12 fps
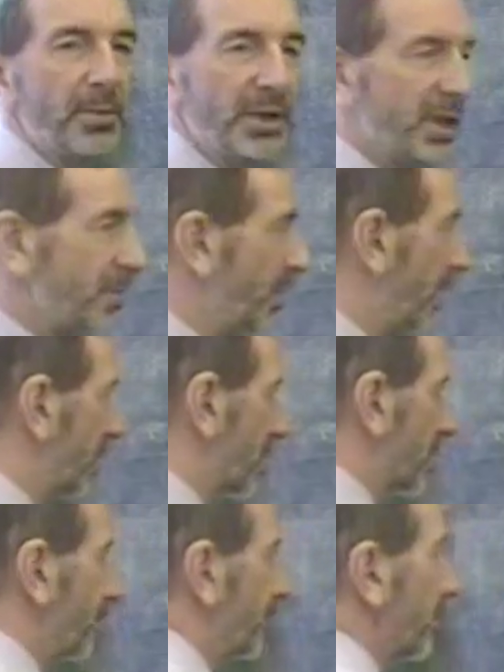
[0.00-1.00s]
them in these
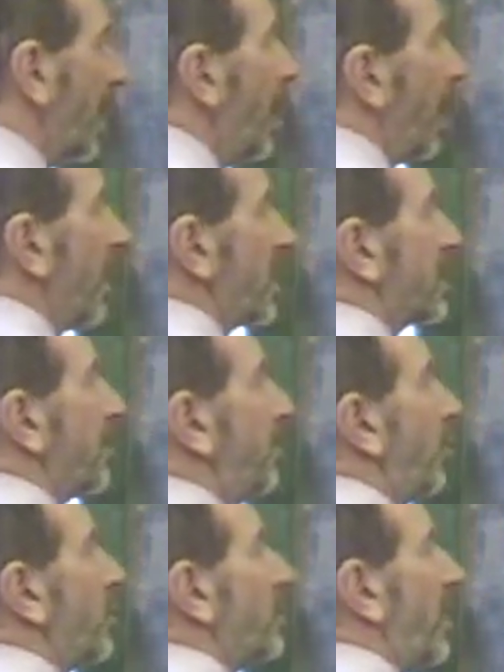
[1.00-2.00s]
beakers. Let's
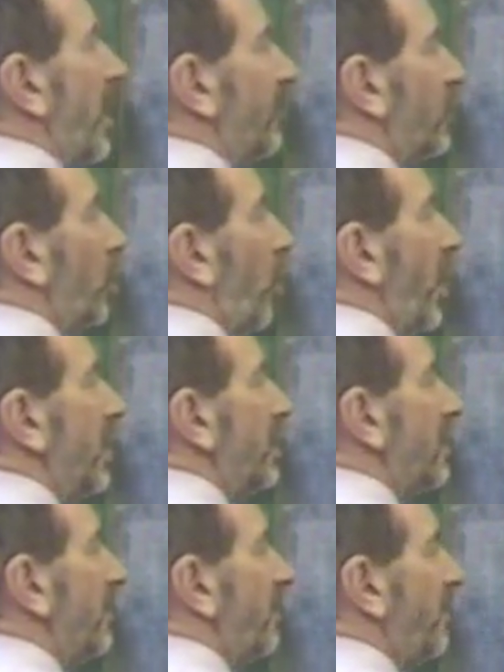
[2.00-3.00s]
suppose we have
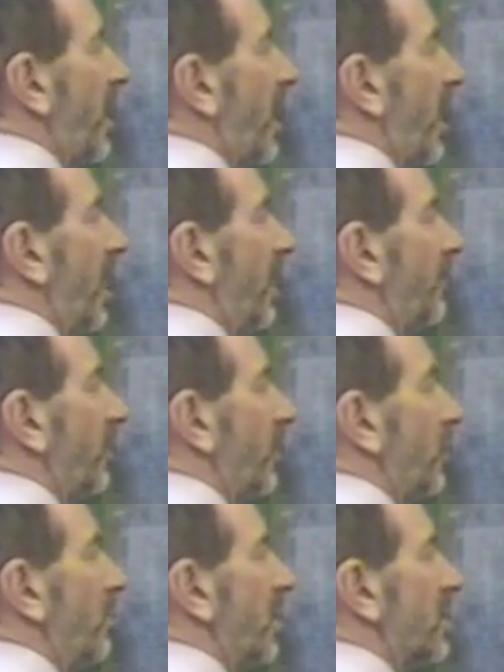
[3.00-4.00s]
25
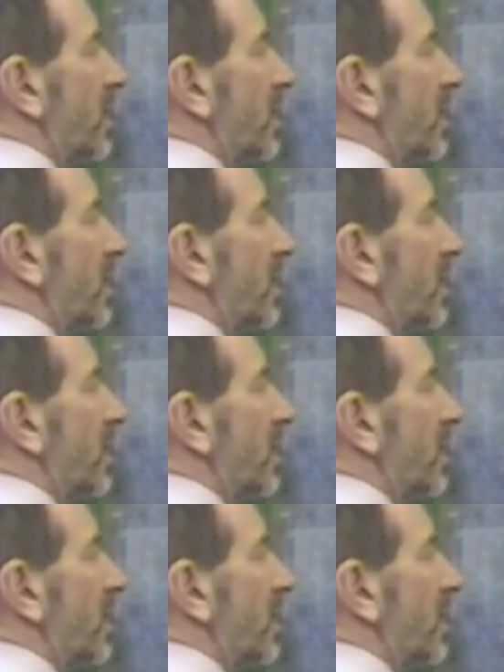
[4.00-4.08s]
cubic